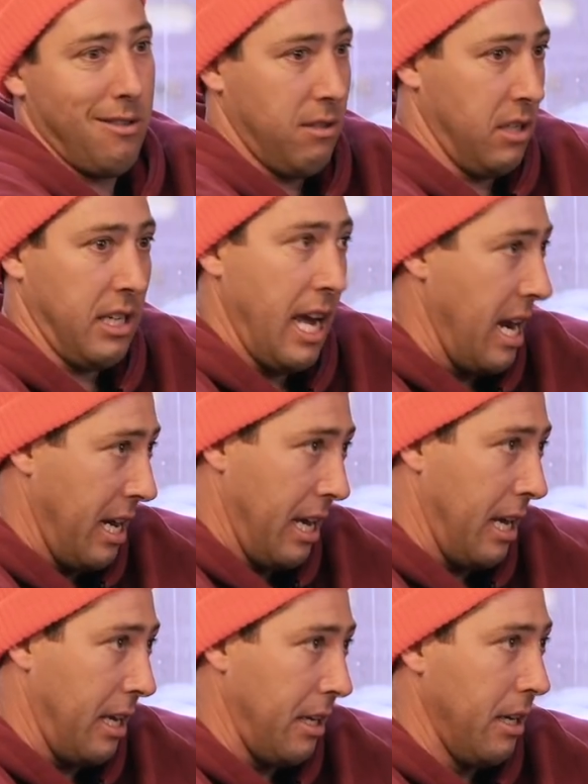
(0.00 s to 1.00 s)

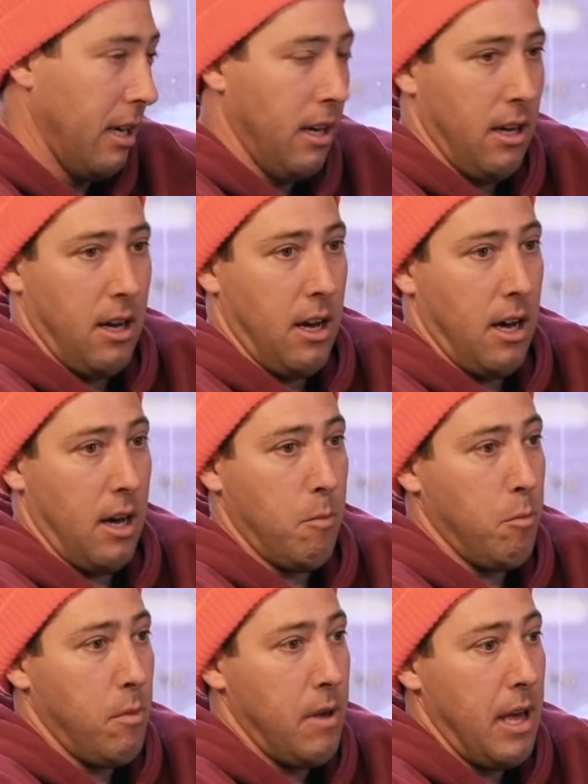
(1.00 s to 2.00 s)
Skating.
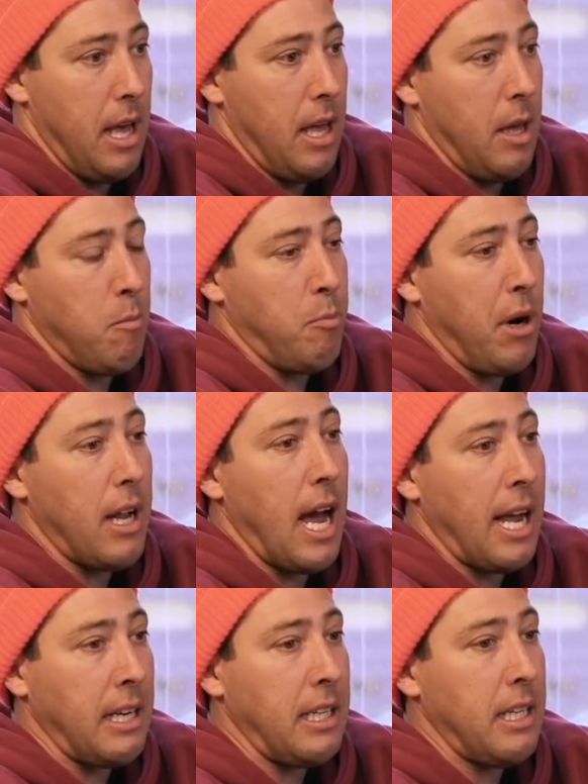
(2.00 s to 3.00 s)
But
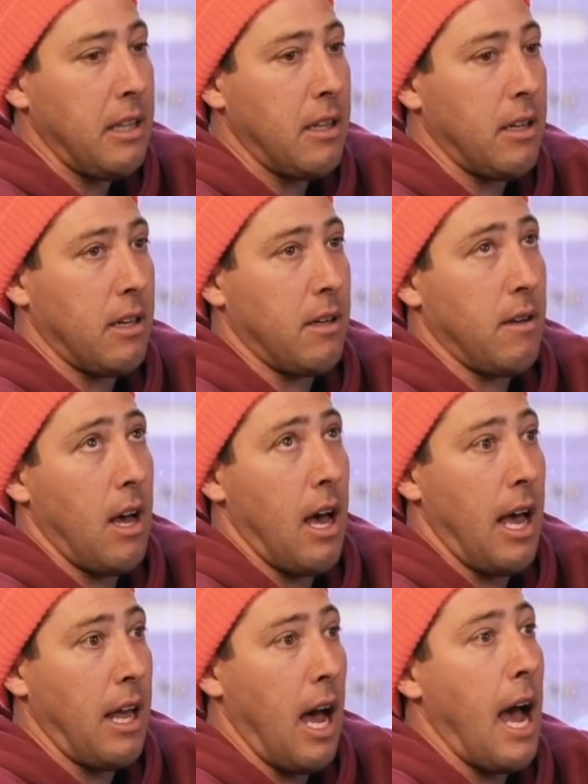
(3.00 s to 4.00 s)
I need
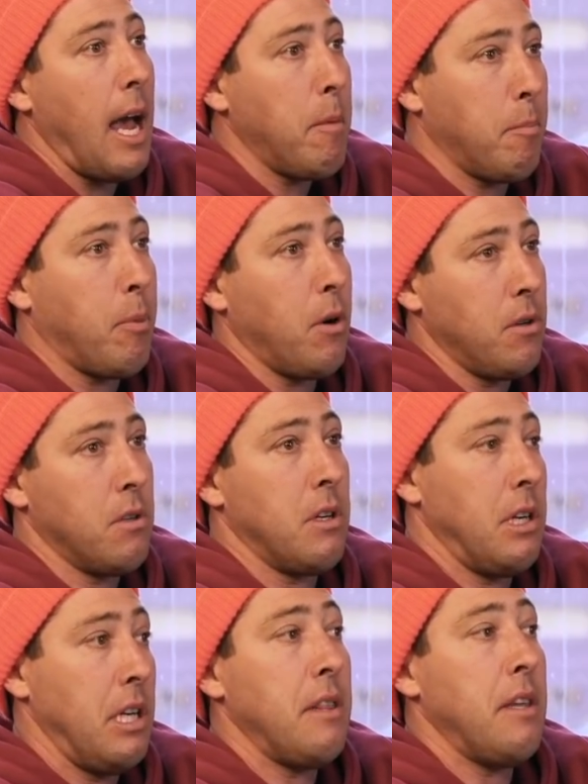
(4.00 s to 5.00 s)
I
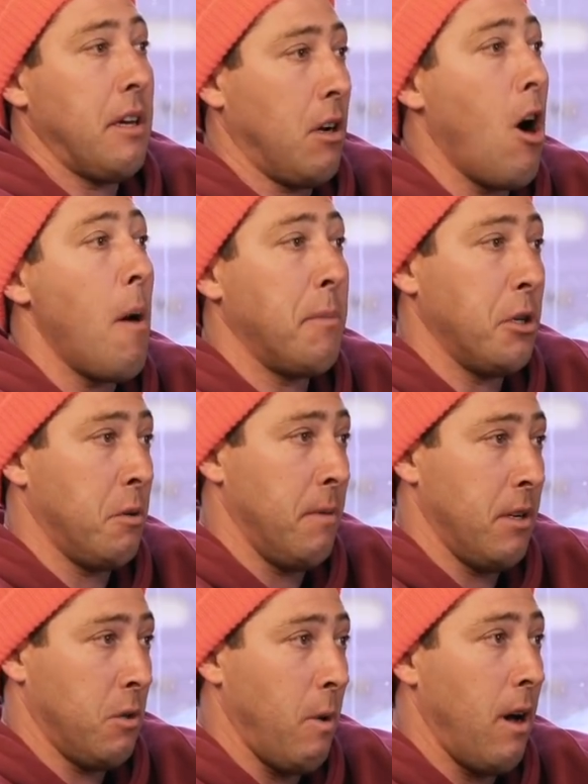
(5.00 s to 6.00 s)
personally need the
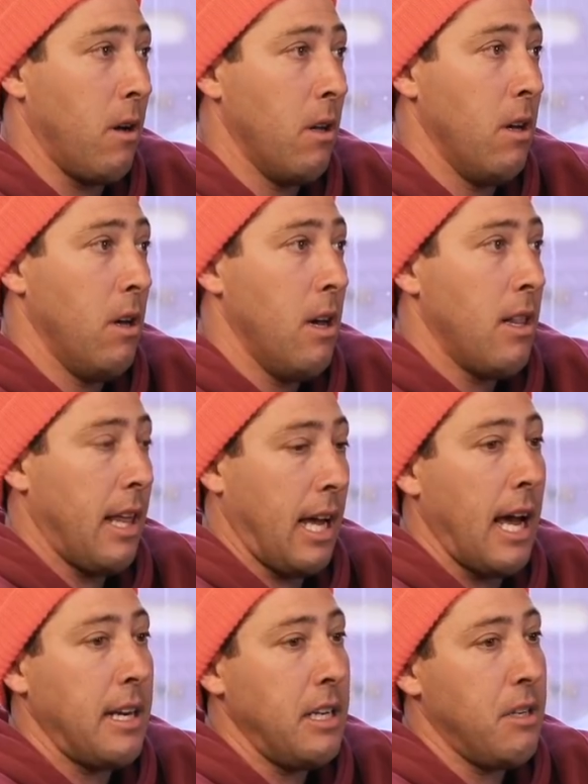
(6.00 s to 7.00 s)
accomplishment as well. Mm-hmm.
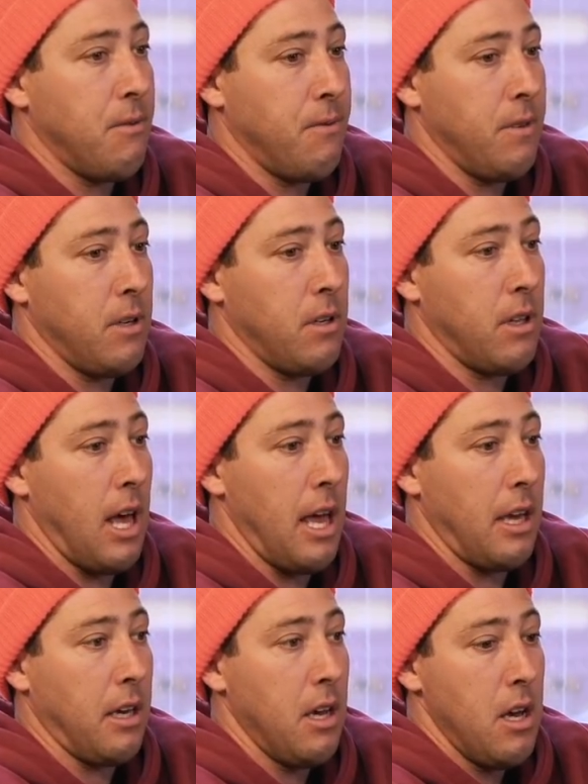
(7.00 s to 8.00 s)
Like I need to feel
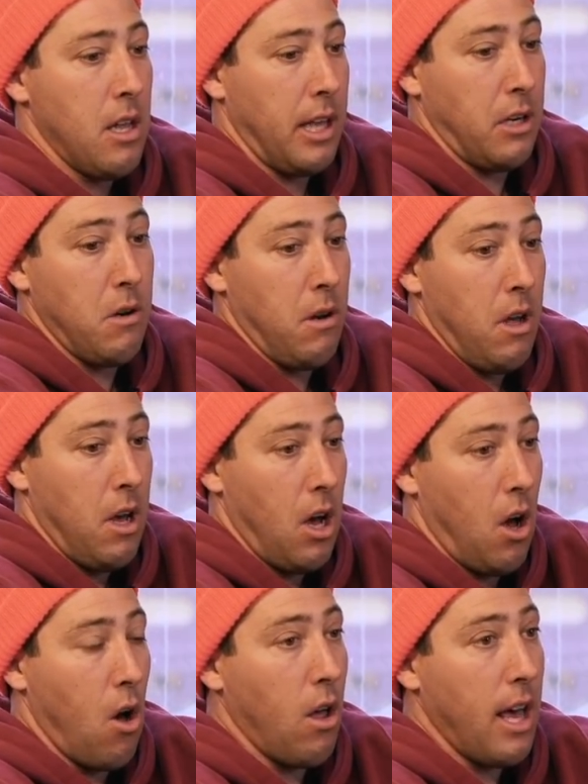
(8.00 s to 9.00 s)
like dude,
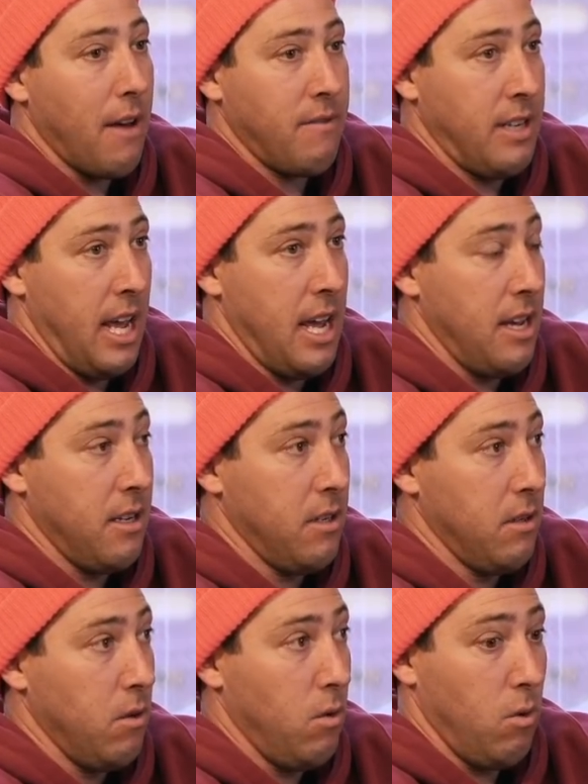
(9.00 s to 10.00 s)
I'll have
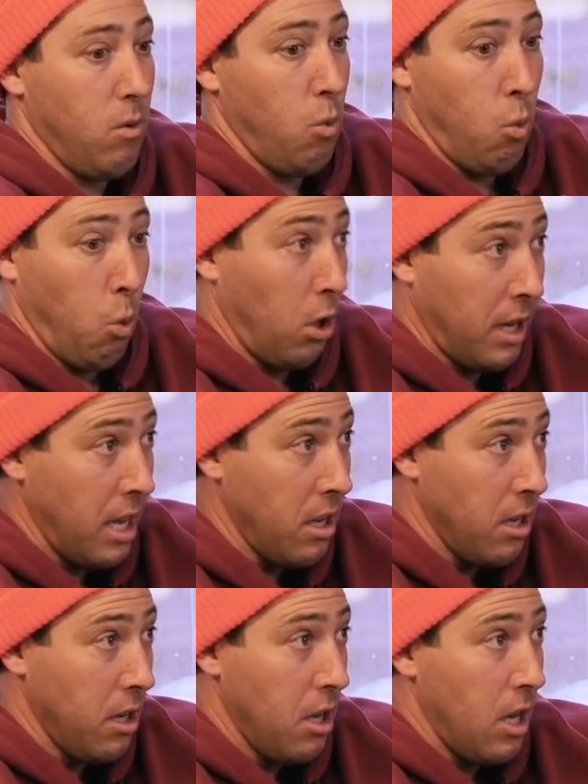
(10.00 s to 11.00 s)
days
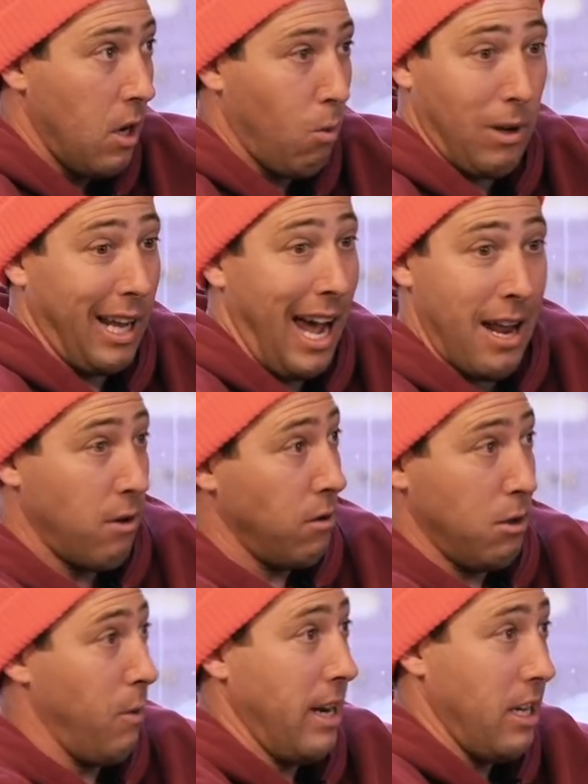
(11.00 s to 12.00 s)
working where like I
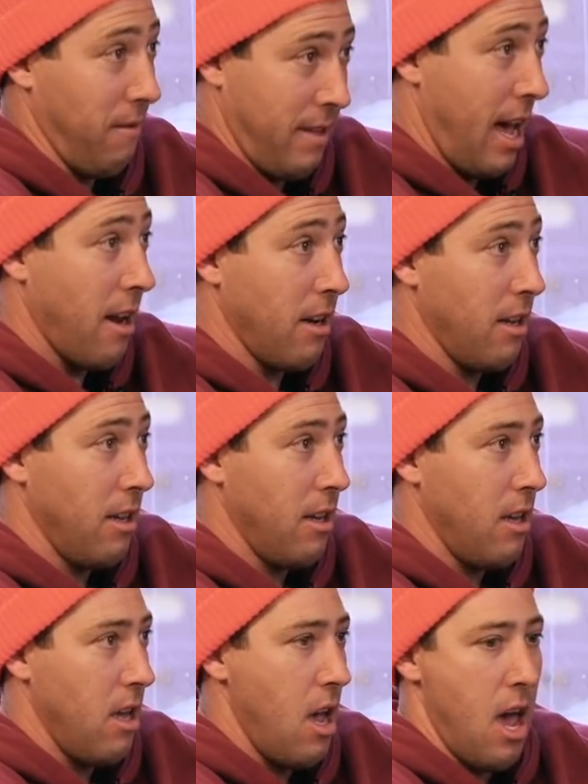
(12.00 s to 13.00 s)
don't do any of
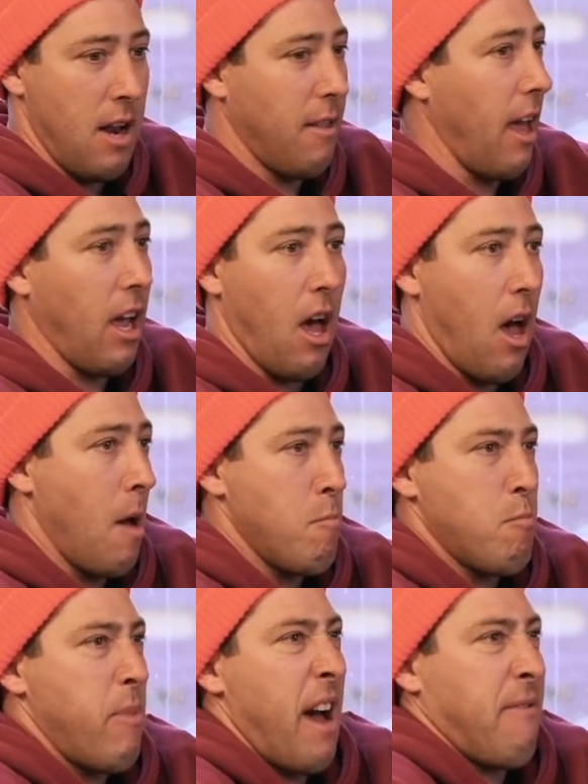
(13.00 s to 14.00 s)
that. Mm-hmm. And like
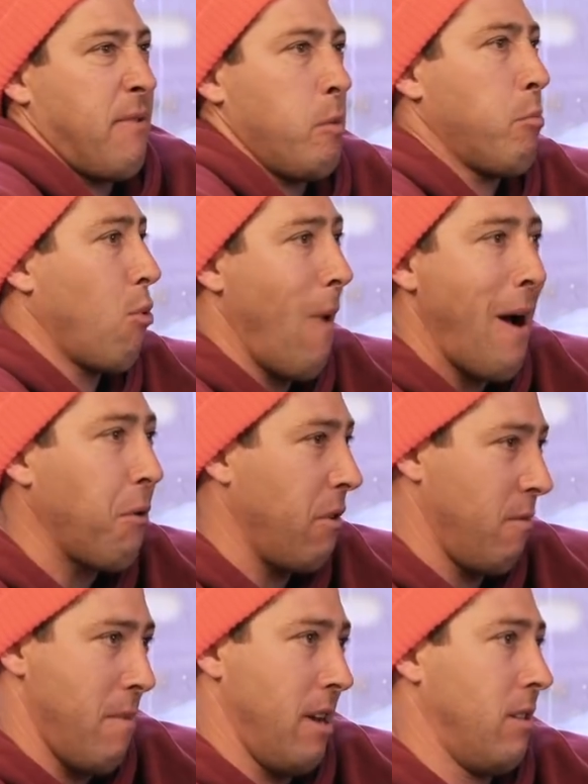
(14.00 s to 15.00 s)
I feel proud
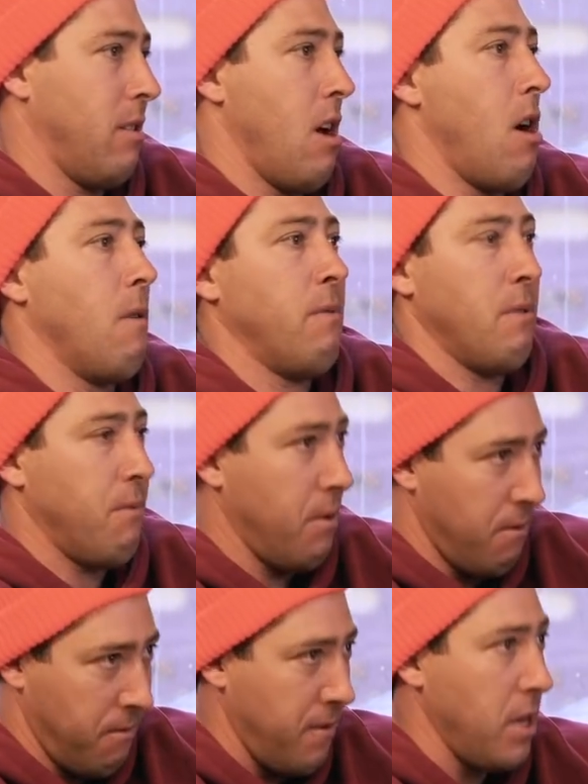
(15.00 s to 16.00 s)
of myself and
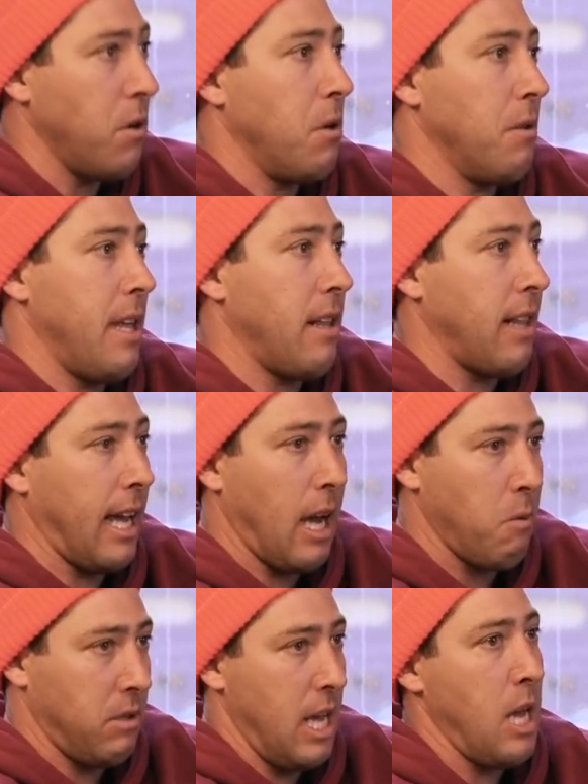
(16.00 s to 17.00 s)
fulfilled that like
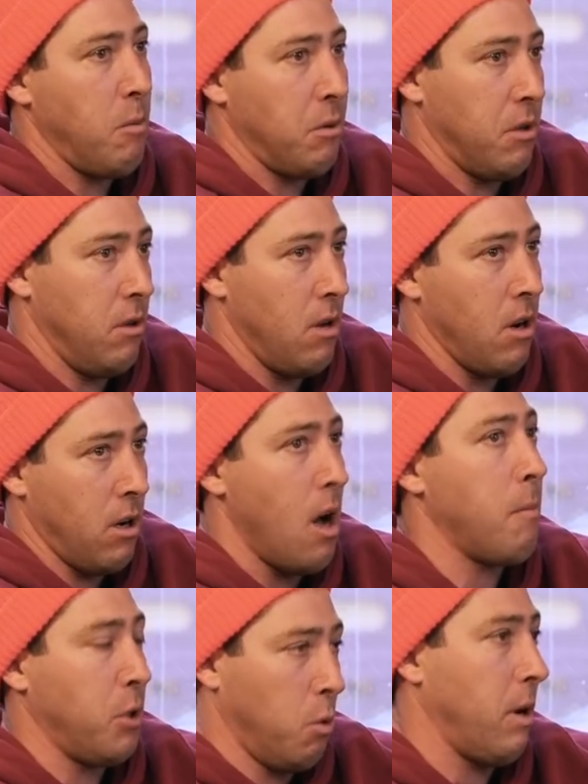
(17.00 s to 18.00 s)
I was able to
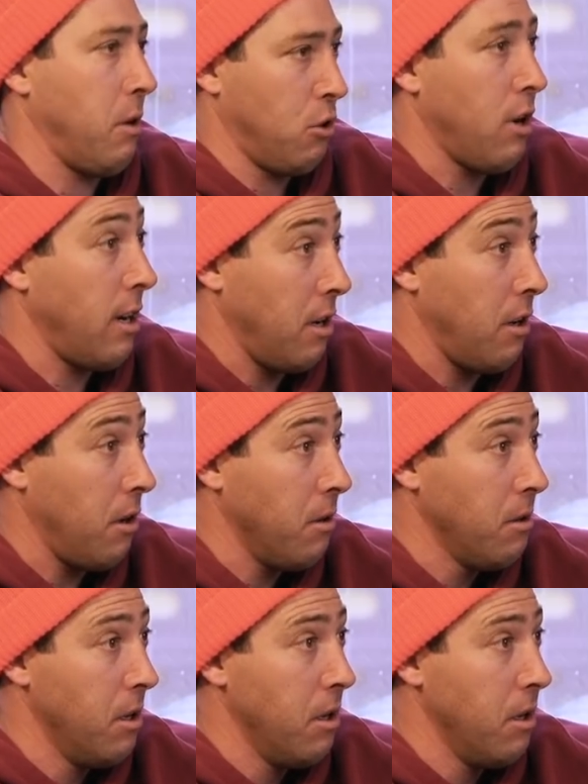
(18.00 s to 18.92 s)
accomplish what I was trying to do.